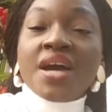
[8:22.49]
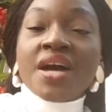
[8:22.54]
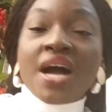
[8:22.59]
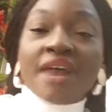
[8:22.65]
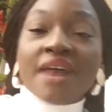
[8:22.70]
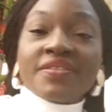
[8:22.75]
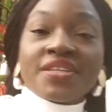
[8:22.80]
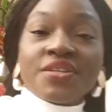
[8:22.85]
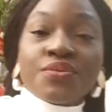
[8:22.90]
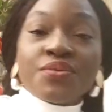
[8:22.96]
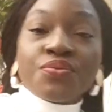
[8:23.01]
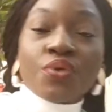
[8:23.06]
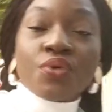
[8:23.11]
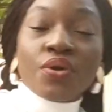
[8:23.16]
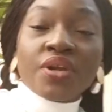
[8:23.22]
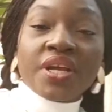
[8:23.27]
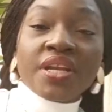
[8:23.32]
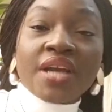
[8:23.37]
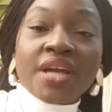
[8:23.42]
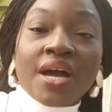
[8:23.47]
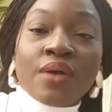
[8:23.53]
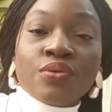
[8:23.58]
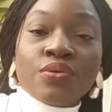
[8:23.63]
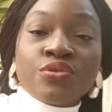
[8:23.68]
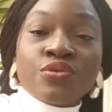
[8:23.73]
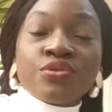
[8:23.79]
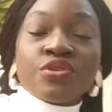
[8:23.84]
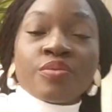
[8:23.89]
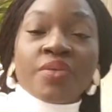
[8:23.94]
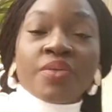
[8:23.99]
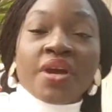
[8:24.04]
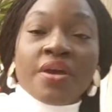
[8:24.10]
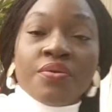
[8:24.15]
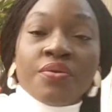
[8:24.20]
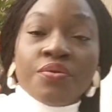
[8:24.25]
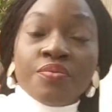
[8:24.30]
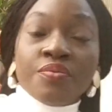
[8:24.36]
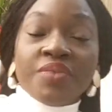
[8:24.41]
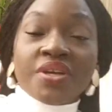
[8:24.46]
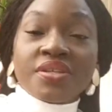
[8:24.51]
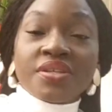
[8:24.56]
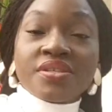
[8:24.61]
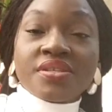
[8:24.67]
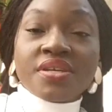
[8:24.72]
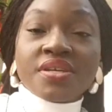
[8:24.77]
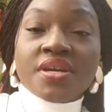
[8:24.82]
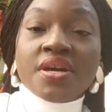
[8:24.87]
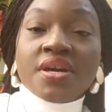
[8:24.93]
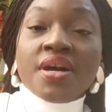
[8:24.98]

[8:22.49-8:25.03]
After the running, I will do some aerobics.